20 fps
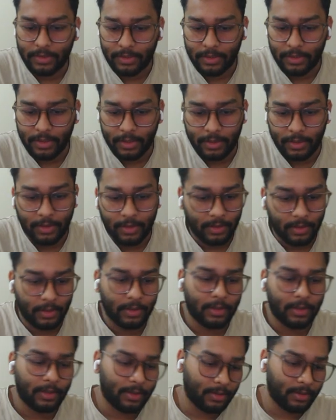are done,
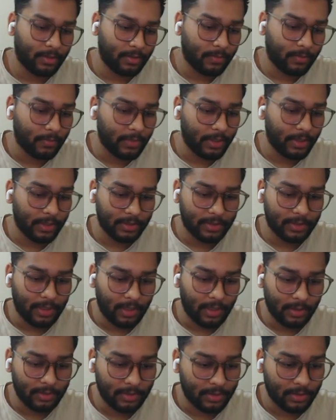it's
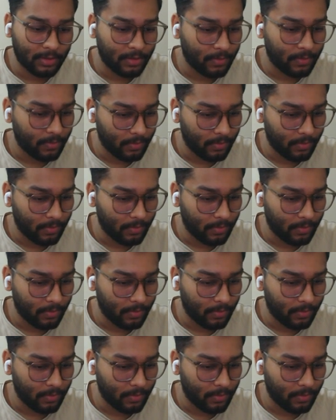asked